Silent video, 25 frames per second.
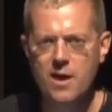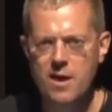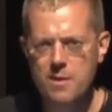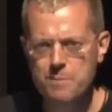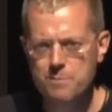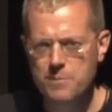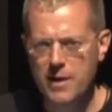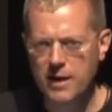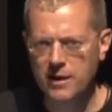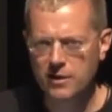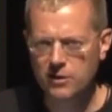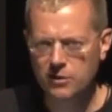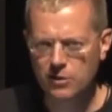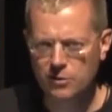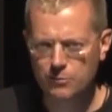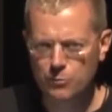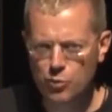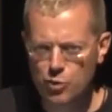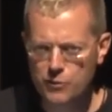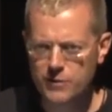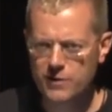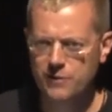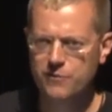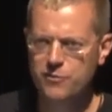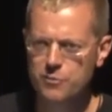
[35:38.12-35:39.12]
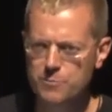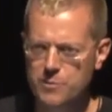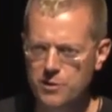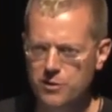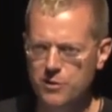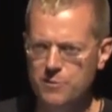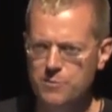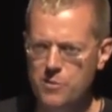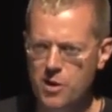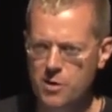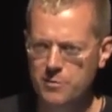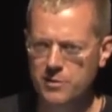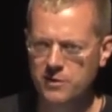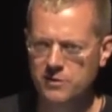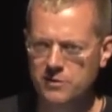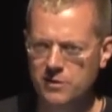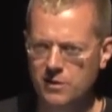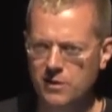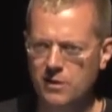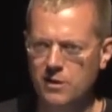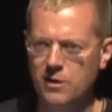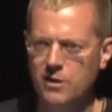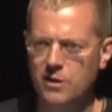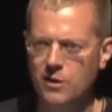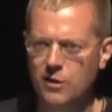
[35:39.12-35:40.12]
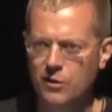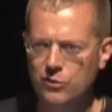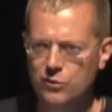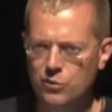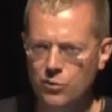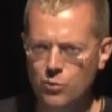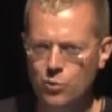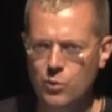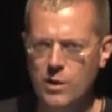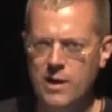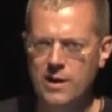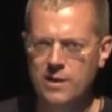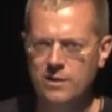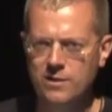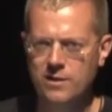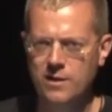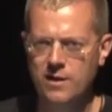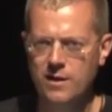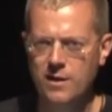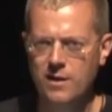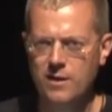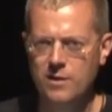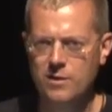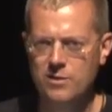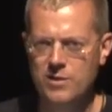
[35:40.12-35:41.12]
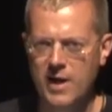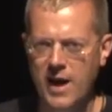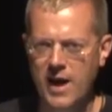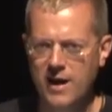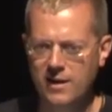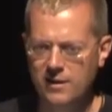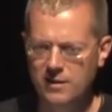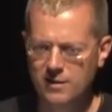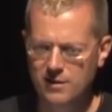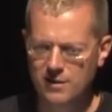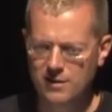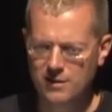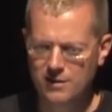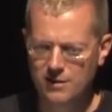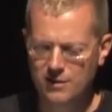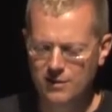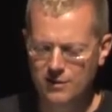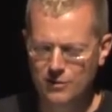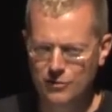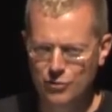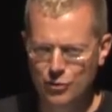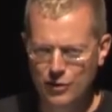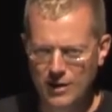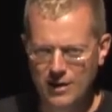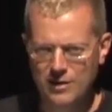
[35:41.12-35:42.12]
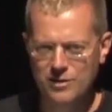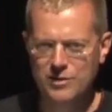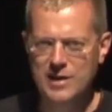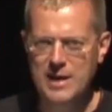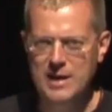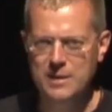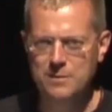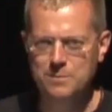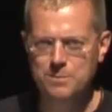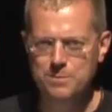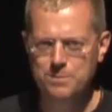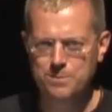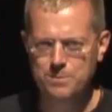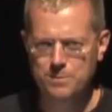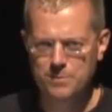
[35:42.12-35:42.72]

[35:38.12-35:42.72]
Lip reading: But moving from a thermometer to one that you can then